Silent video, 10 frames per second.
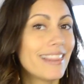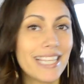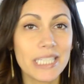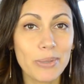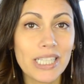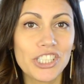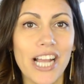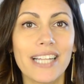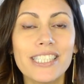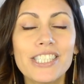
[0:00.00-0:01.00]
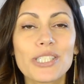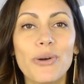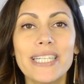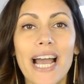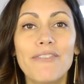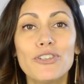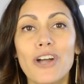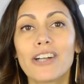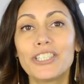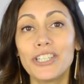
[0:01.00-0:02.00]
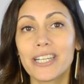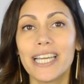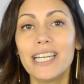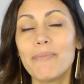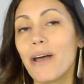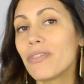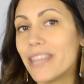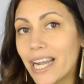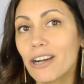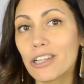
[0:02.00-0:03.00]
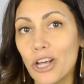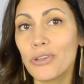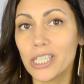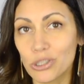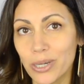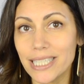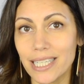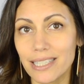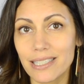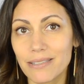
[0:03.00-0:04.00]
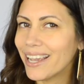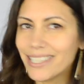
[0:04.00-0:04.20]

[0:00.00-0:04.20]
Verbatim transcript: This week's challenge is going to have you talk to your kid about their clothing choices.